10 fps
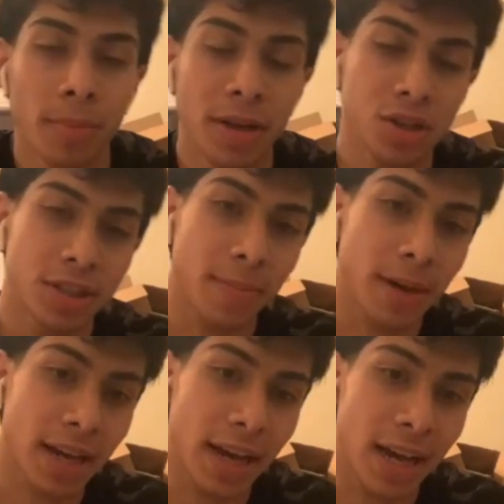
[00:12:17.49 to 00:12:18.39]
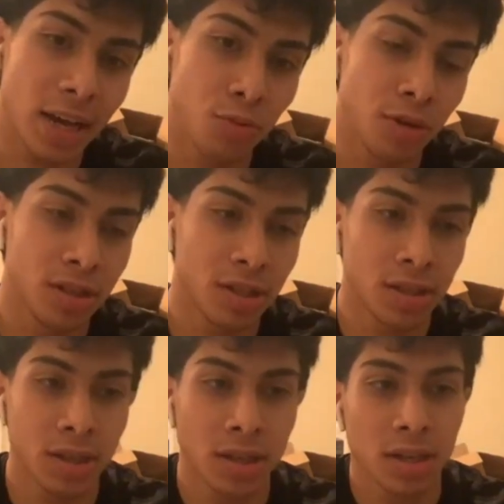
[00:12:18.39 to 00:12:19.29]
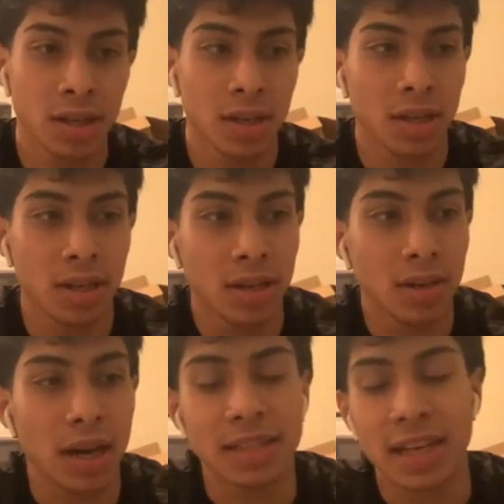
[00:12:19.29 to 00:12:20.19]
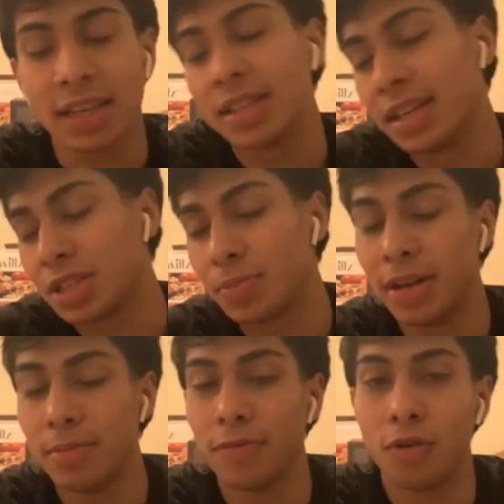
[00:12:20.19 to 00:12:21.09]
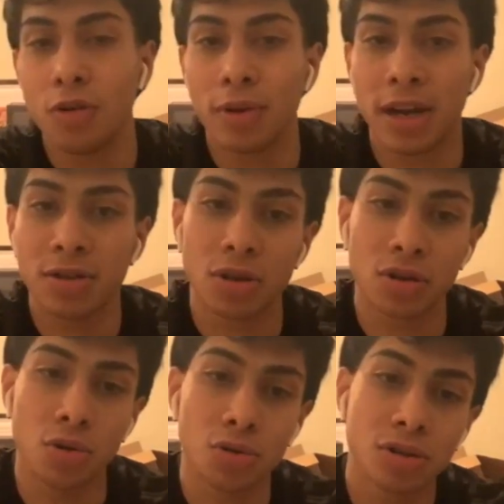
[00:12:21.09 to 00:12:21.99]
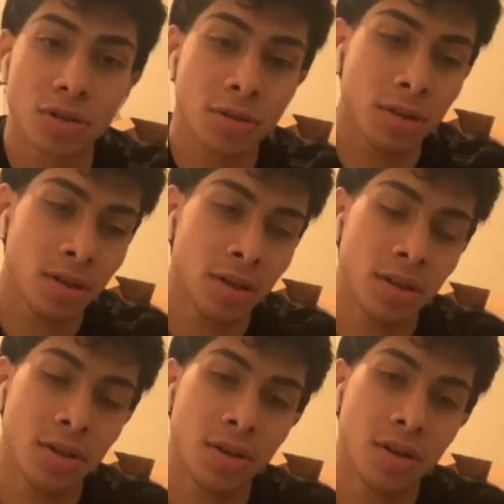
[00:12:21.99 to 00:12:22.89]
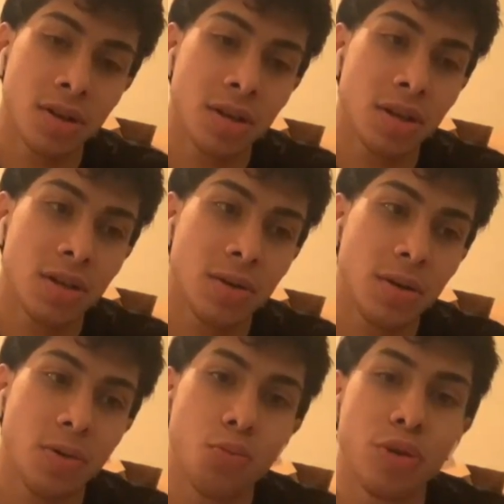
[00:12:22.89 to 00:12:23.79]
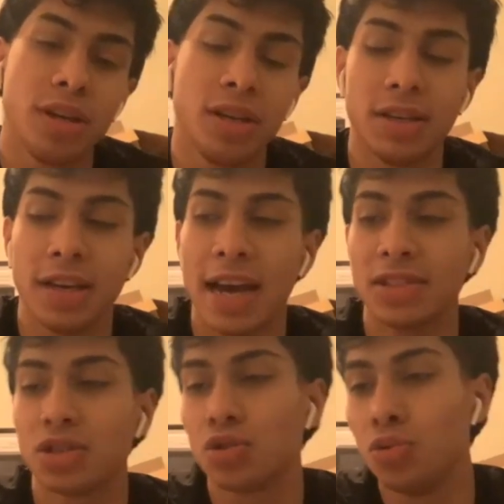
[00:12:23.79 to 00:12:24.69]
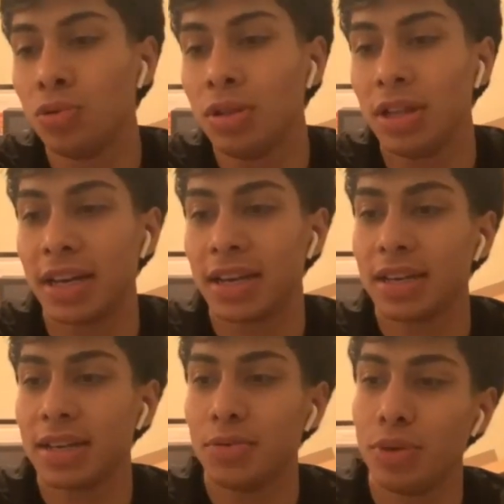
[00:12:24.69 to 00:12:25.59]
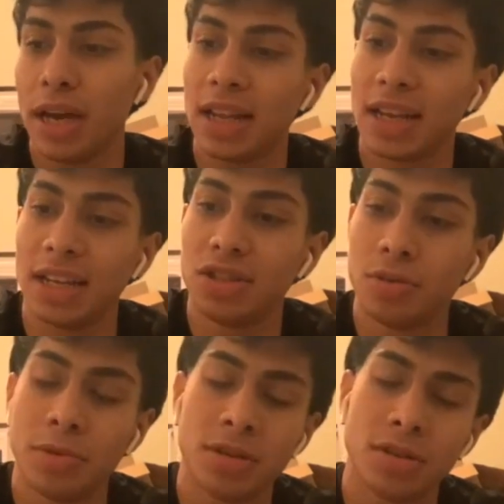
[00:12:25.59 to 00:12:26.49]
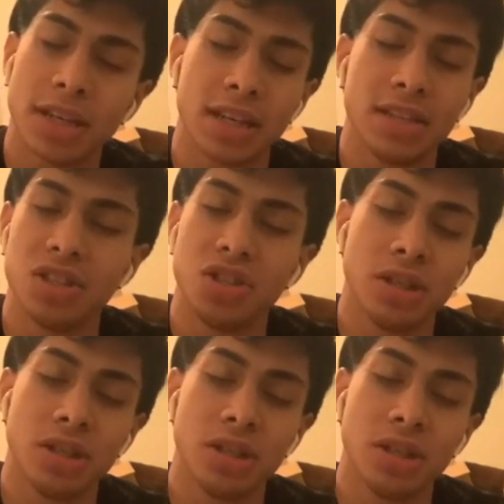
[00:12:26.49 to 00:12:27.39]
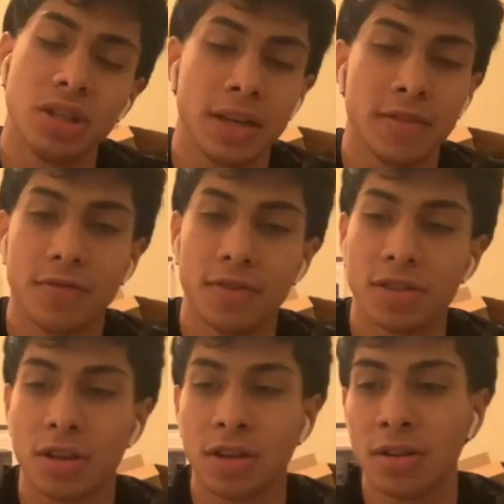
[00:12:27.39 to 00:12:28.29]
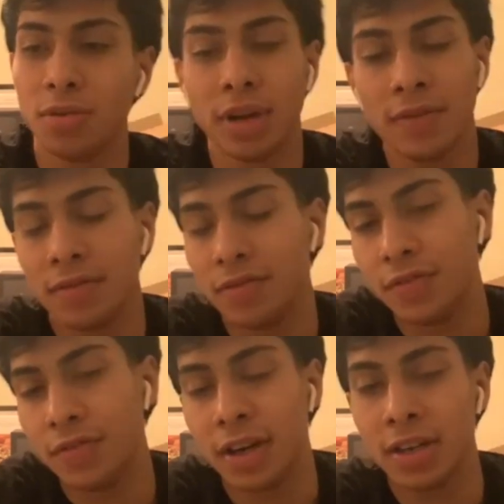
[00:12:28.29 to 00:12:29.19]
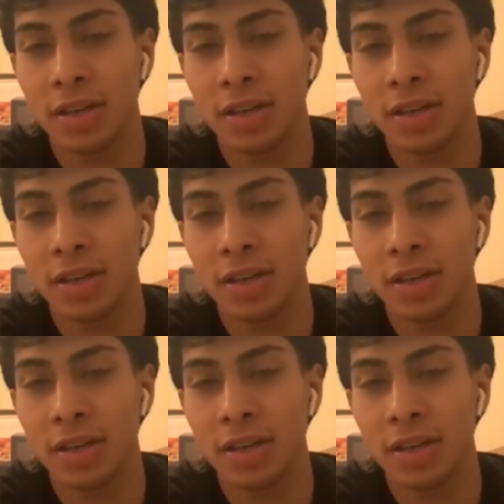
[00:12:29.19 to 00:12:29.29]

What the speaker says: major setback I had was, as I explained it before, when I was on Coastal, we had school, like we had like intramurals, like in the gym, just playing futsal, whatever, for fun.